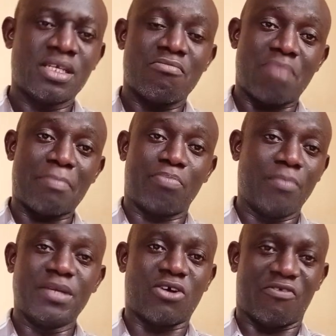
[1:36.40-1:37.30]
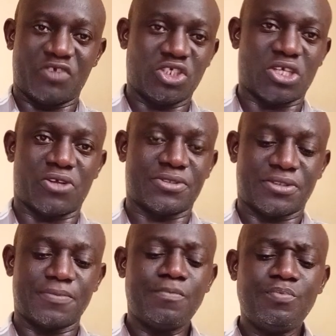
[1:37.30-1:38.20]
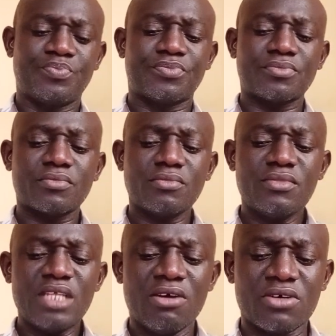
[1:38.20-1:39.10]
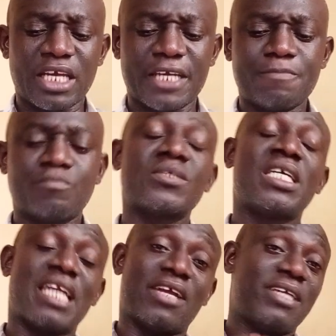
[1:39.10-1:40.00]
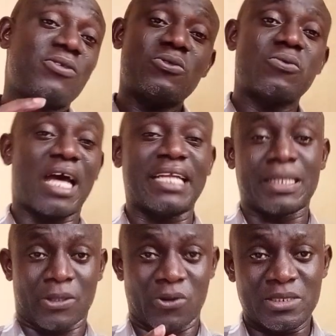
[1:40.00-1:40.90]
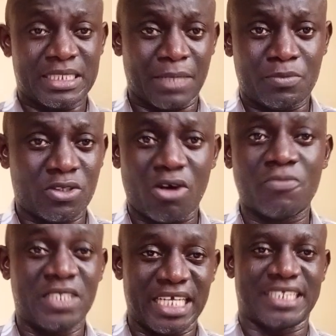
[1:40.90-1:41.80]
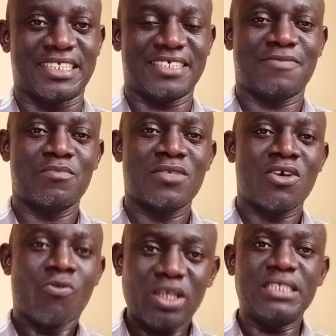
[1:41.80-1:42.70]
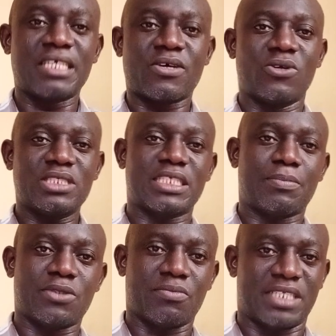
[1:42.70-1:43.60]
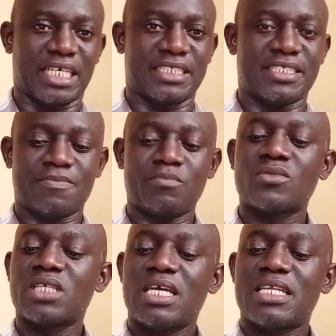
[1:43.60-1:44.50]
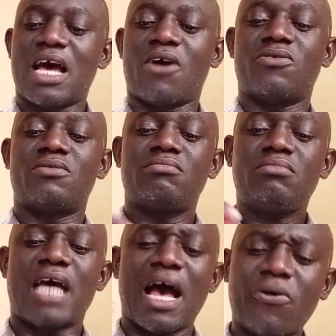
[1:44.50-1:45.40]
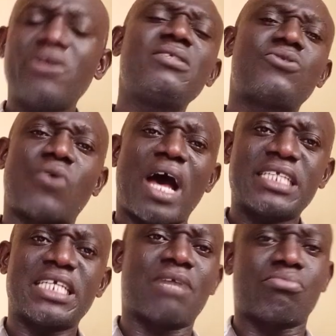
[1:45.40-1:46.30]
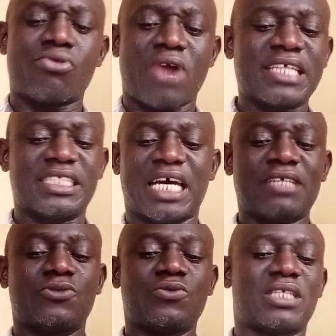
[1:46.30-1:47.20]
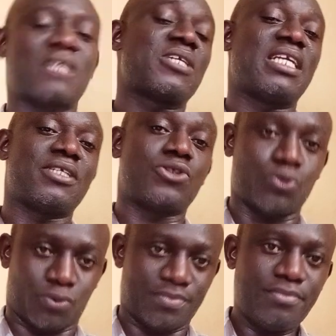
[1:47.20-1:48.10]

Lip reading: by public officials. Okay, now let us look at the concept of debt. What is the concept of debt? Now, according to Aja 2002,